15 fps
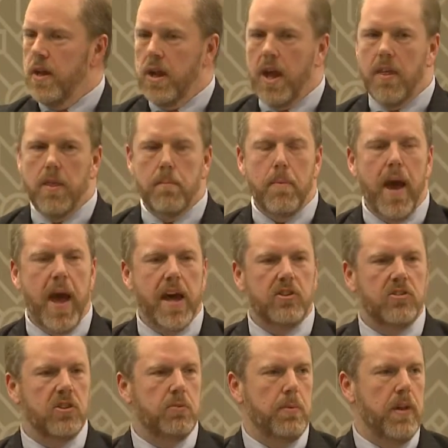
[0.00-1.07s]
In the
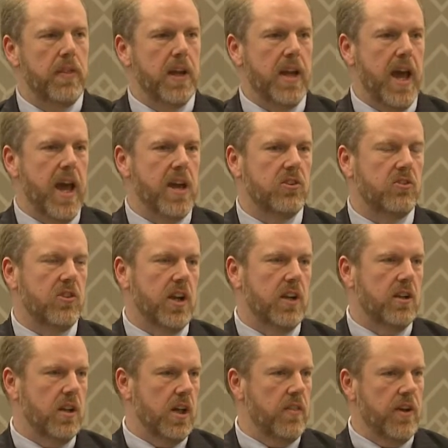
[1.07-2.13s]
past, it's been the case
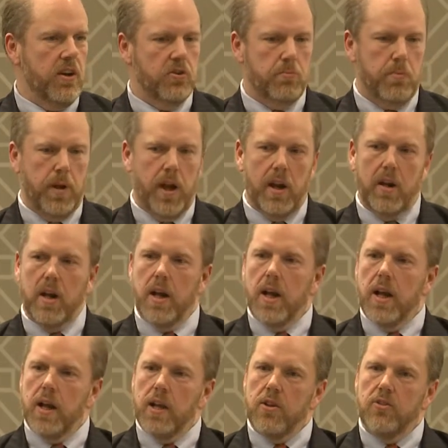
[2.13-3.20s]
that uh, there's been
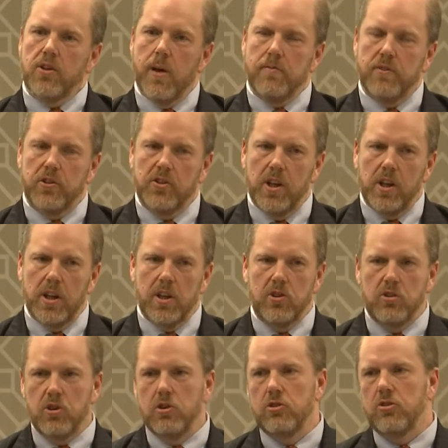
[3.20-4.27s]
some
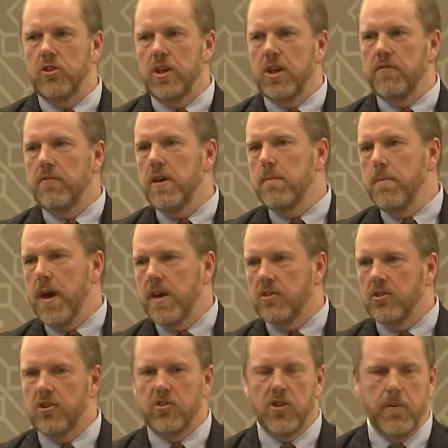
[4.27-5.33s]
facilities use the fee
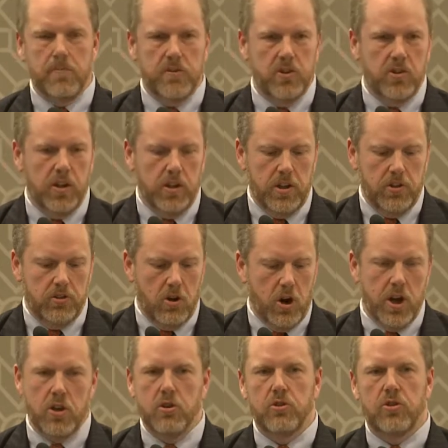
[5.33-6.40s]
basis, some facilities
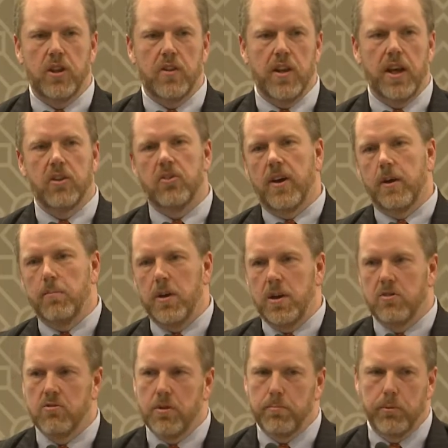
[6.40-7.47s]
started using things like
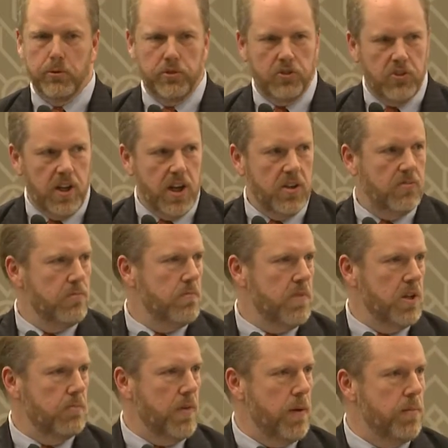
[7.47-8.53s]
PCCC.
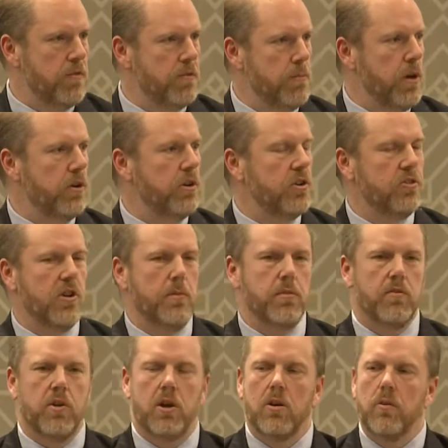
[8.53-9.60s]
These may be familiar to some
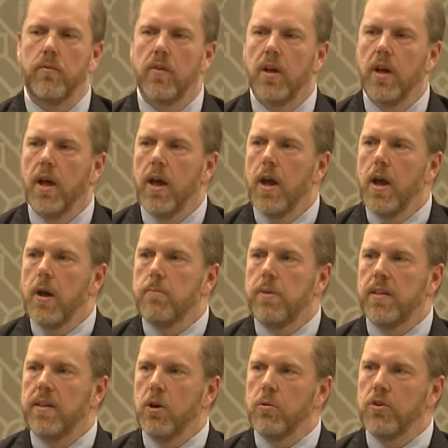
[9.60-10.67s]
of you.
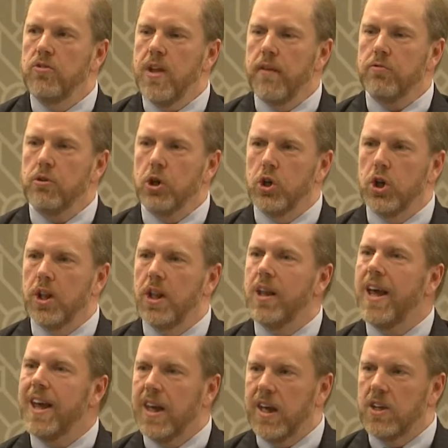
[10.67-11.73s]
But there was never a good
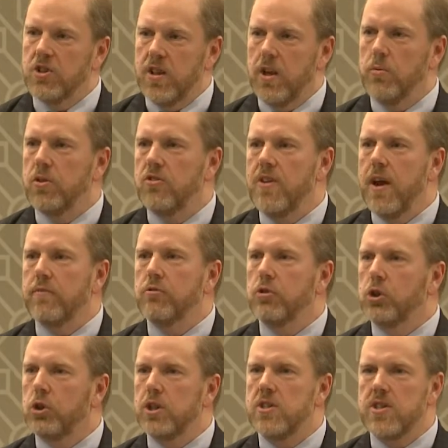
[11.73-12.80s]
linkage, and there was never a
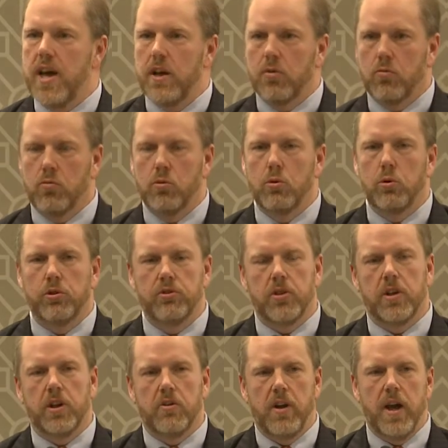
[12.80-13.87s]
good set of rules, so
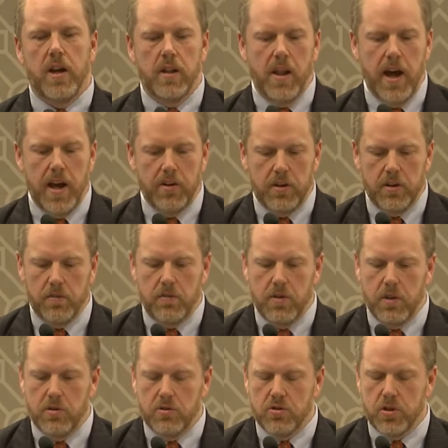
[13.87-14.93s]
they created a lot of
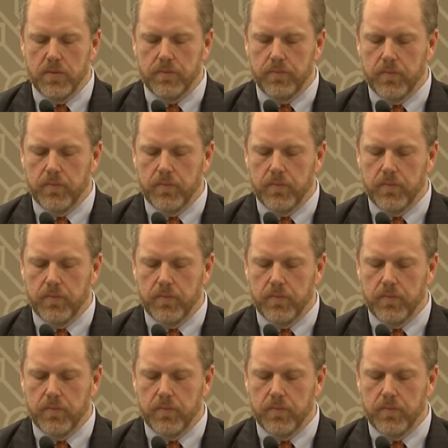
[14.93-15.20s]
confusion.